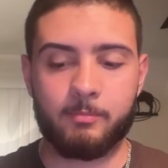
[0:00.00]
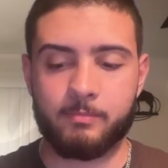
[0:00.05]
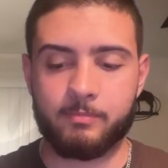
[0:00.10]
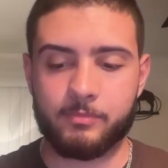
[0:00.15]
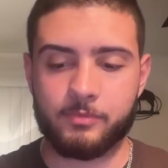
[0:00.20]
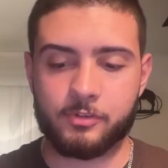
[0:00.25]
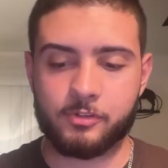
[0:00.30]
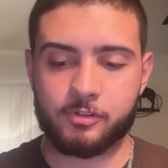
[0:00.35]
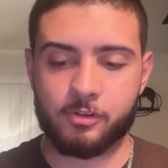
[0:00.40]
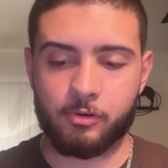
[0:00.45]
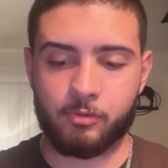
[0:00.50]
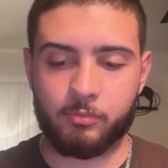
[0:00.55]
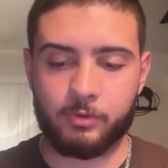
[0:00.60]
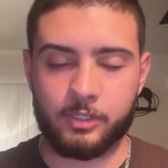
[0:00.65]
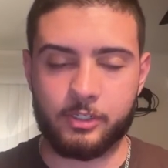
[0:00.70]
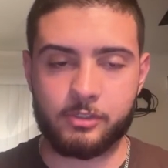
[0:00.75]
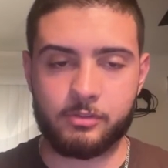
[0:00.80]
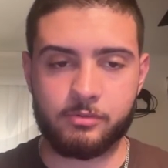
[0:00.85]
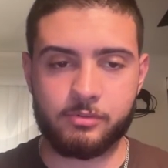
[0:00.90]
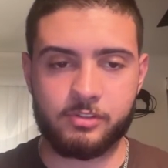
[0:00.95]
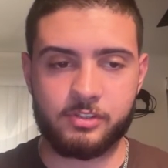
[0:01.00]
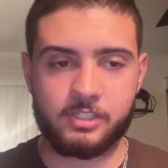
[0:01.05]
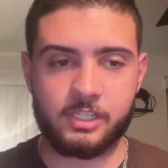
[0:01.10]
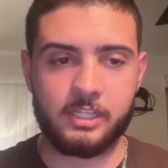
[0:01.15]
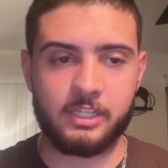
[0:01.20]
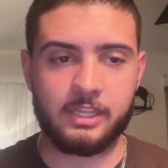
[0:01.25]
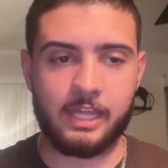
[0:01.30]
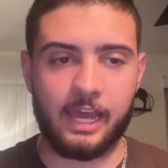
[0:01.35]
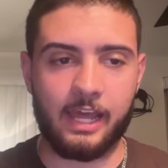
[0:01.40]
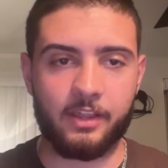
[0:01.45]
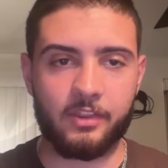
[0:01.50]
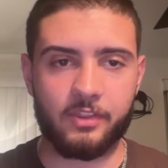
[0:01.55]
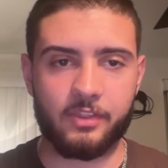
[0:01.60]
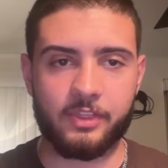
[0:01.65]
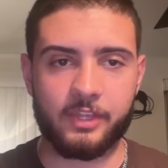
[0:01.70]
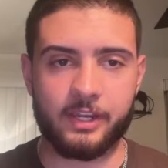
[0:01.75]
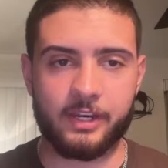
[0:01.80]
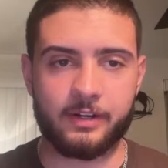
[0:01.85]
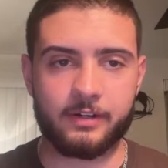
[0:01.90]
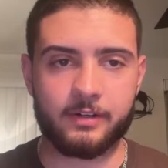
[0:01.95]
So we do see that
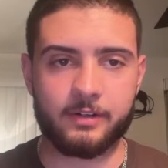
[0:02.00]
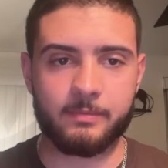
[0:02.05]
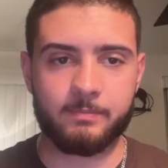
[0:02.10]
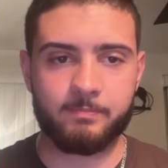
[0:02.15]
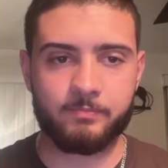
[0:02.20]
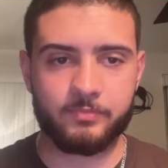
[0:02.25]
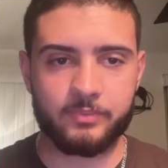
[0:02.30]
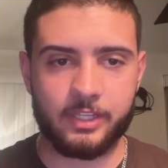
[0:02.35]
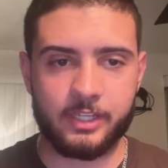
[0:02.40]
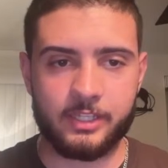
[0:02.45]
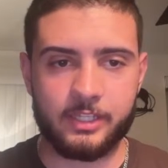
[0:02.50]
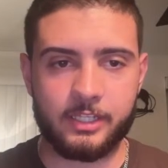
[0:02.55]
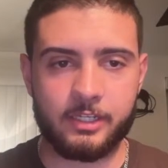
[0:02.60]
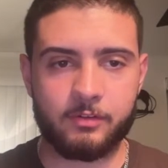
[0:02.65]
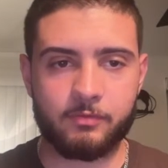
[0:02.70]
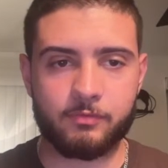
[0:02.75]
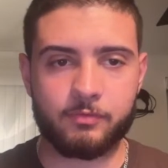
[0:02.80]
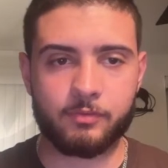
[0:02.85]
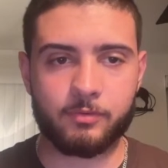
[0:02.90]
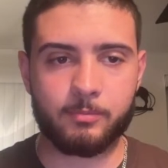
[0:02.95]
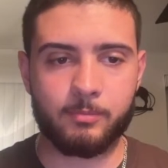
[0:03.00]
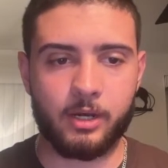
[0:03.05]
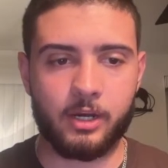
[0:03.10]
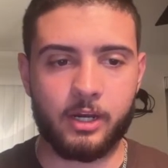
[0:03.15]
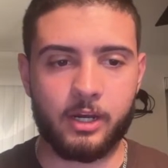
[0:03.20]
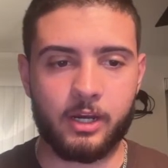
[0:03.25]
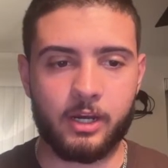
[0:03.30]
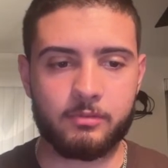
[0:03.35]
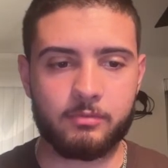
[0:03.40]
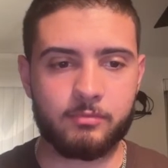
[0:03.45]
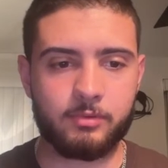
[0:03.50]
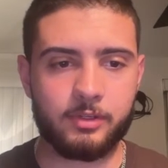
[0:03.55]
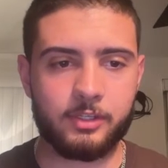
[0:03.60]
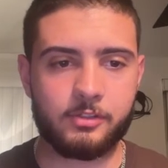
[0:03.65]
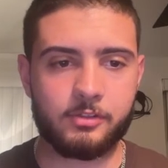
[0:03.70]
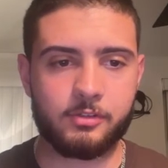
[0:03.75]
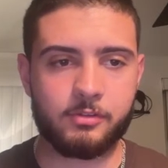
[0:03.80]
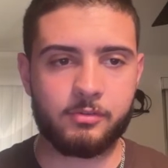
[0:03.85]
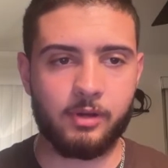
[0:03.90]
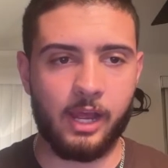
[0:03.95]
there. And then in Vermont, we
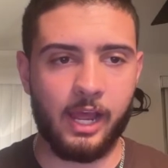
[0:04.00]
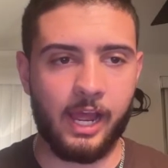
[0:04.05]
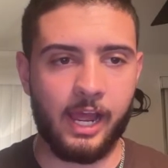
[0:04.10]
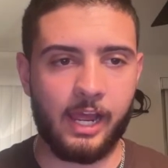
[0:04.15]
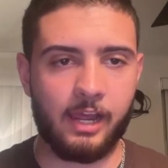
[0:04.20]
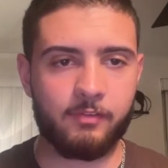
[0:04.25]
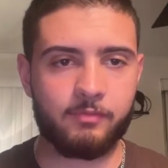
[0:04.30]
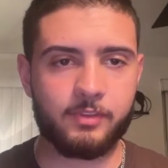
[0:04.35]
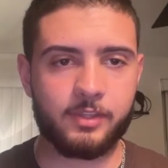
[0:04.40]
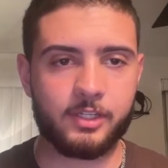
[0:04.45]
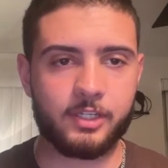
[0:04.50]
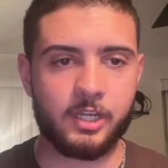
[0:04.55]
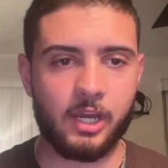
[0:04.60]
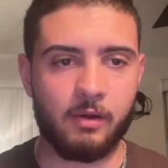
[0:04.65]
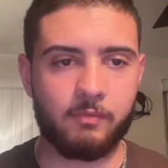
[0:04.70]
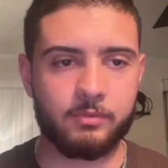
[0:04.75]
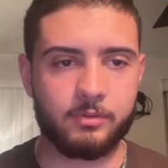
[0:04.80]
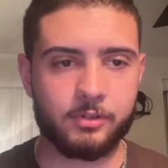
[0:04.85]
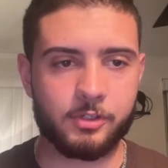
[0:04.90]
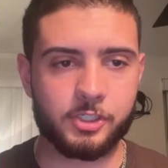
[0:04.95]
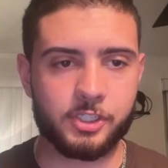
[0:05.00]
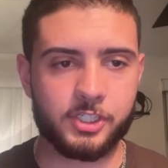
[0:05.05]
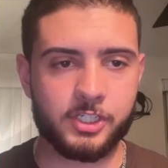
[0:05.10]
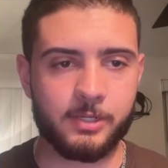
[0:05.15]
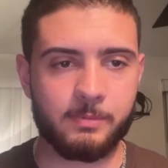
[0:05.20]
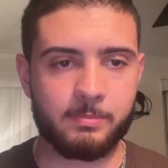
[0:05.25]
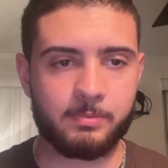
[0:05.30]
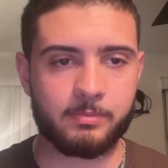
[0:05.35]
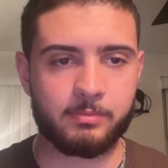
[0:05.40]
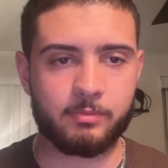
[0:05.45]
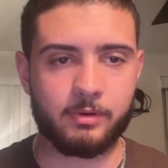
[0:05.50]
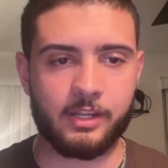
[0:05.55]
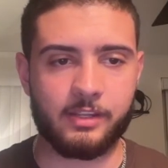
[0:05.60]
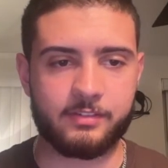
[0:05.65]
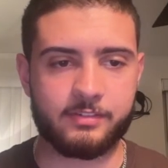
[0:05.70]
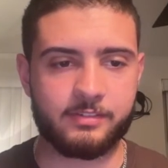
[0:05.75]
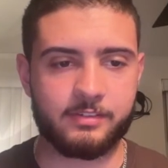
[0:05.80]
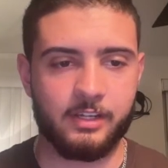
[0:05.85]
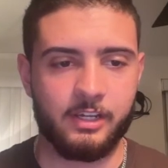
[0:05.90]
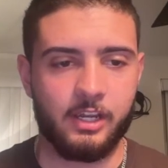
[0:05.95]
do have the governorship
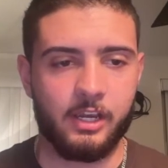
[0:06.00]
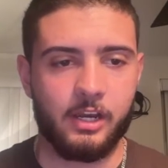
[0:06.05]
race.